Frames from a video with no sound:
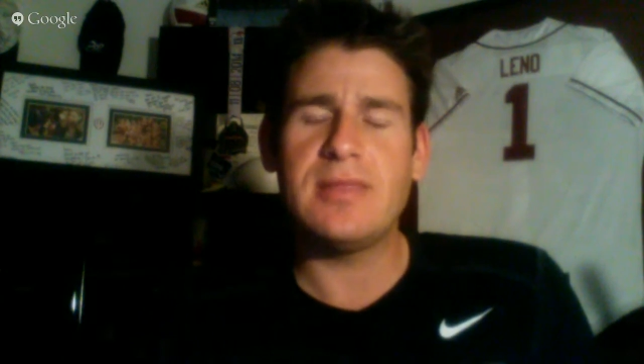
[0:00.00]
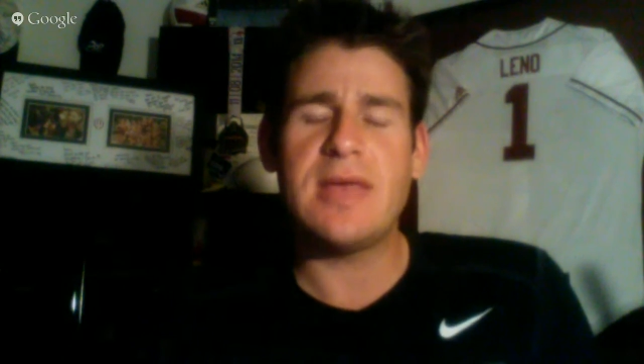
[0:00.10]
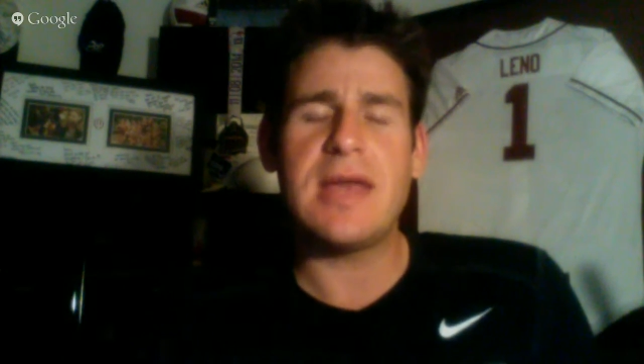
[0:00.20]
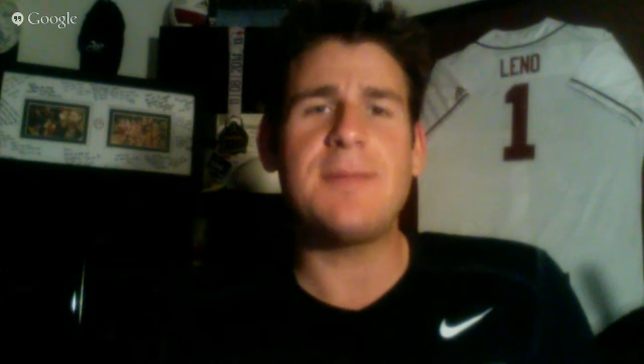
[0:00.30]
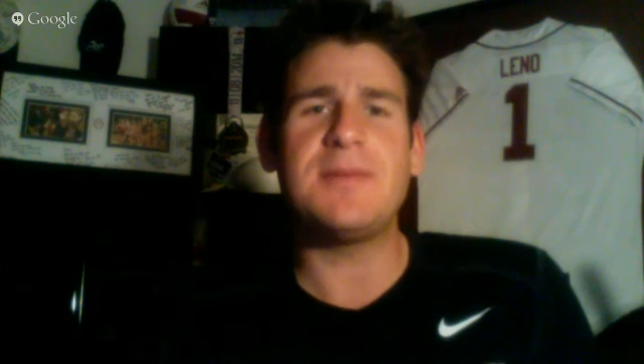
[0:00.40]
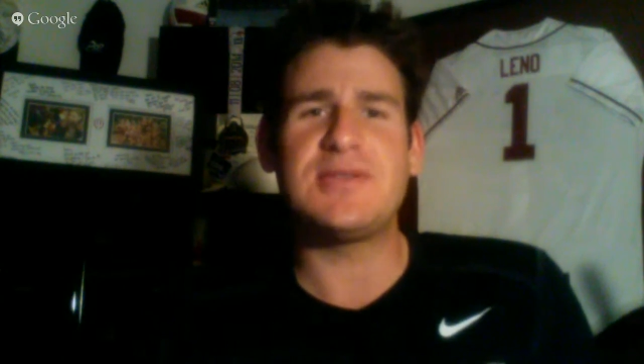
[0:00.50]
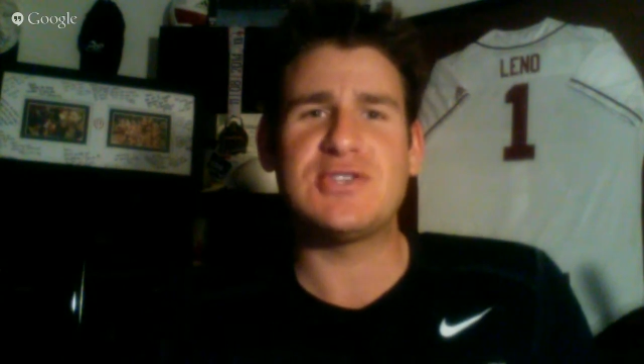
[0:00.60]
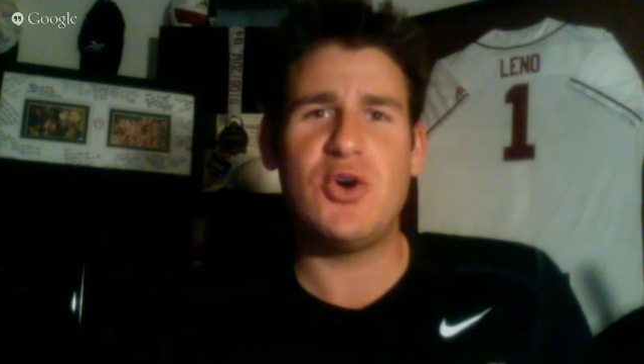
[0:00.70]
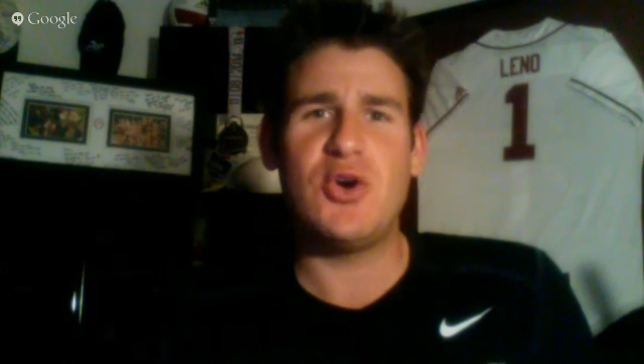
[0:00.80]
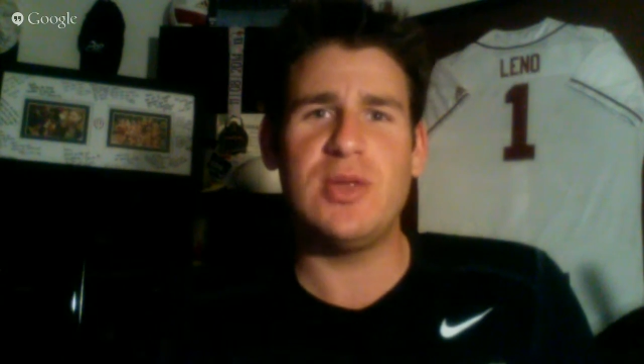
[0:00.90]

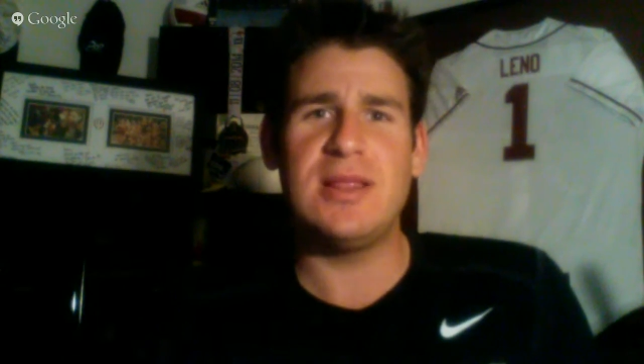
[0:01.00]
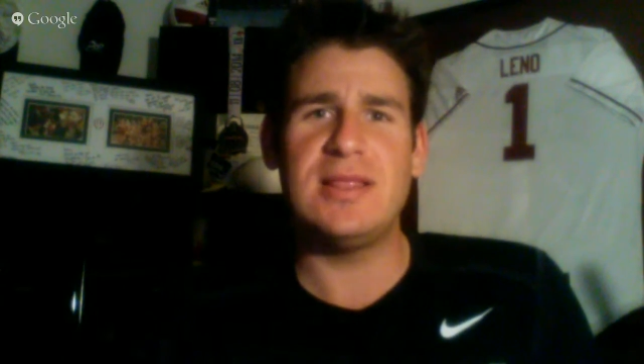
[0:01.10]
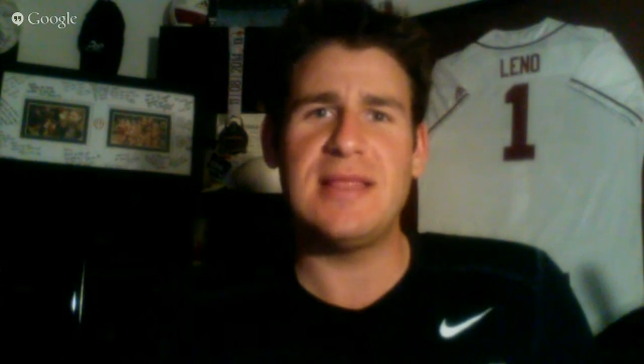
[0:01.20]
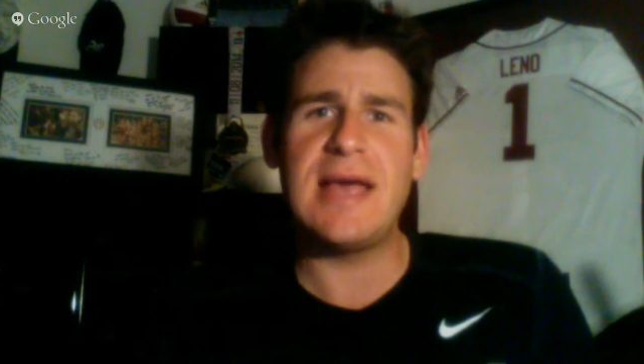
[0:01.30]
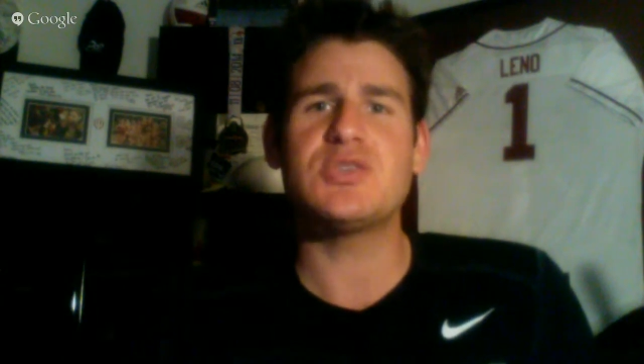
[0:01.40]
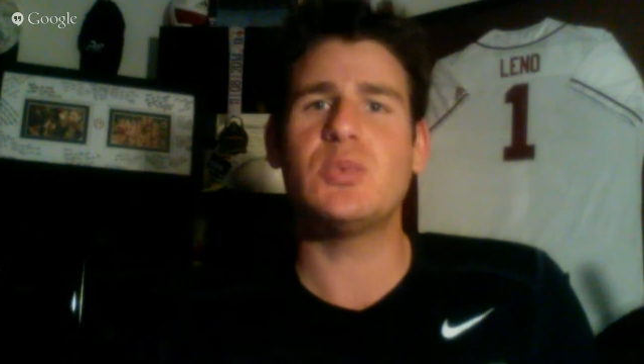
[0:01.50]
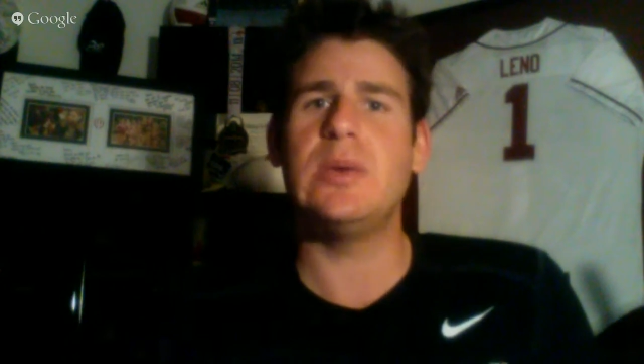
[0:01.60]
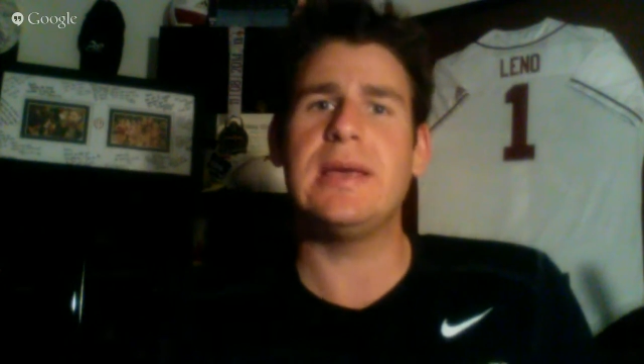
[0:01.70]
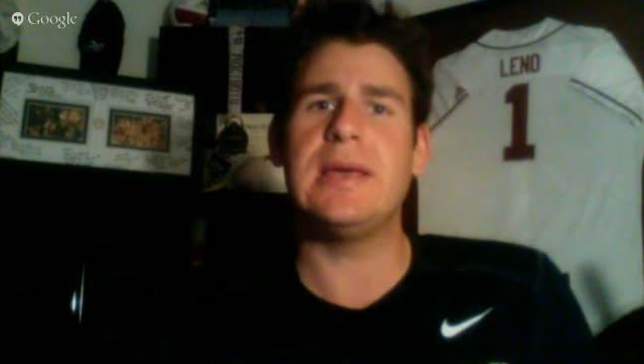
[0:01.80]
episode last week